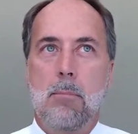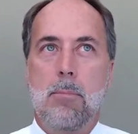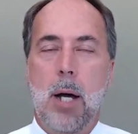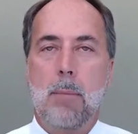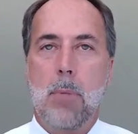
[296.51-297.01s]

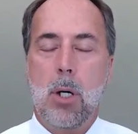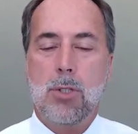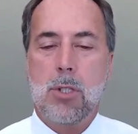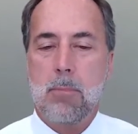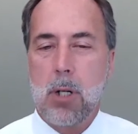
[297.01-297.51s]
but
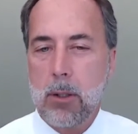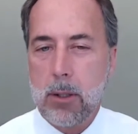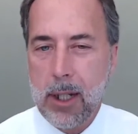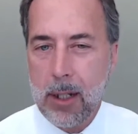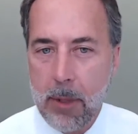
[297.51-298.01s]
most of them
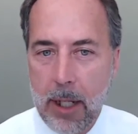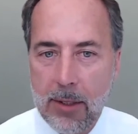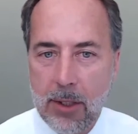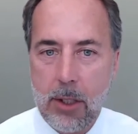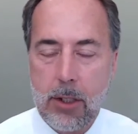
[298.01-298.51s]
aren't going to be
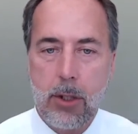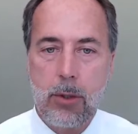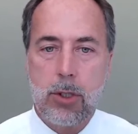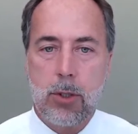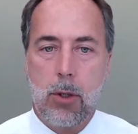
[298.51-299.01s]

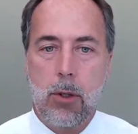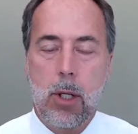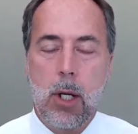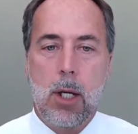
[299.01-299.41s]
institutional.